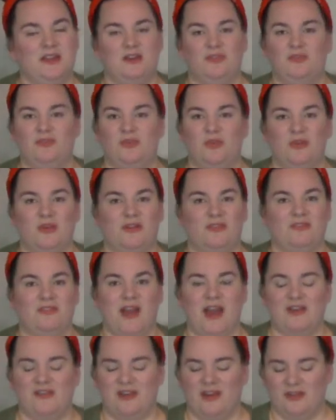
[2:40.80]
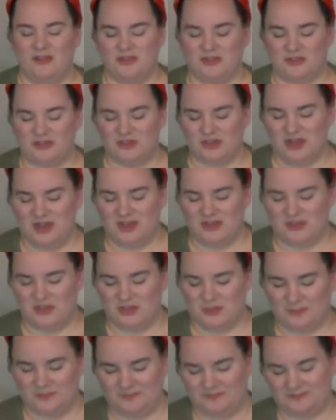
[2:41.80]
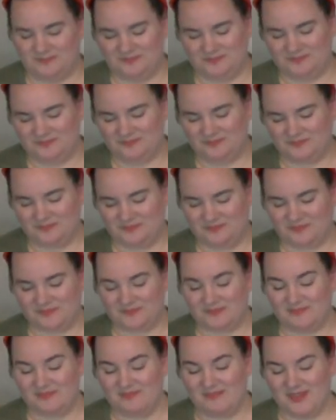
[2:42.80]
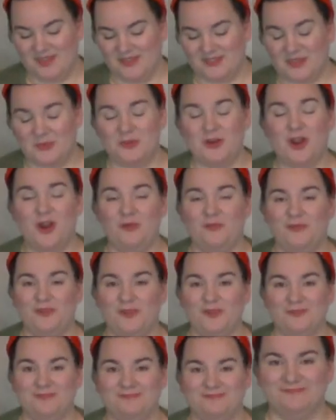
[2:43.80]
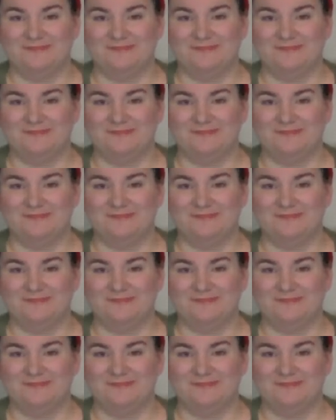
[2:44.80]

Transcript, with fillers: a four or five hour stretch. So we're hopeful.